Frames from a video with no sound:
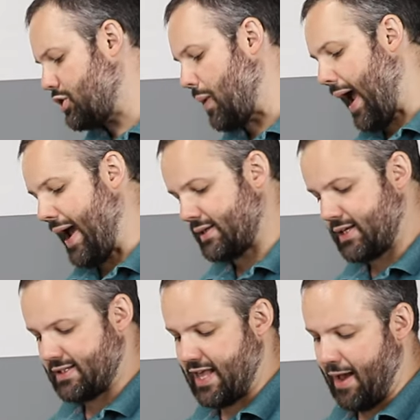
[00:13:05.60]
to
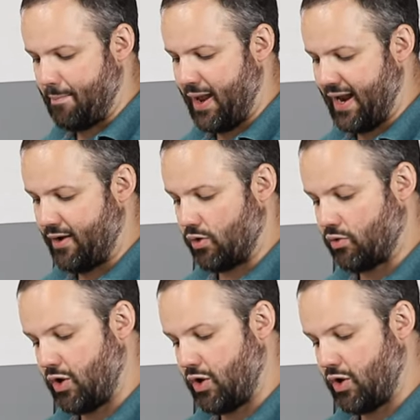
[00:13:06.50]
access that panel,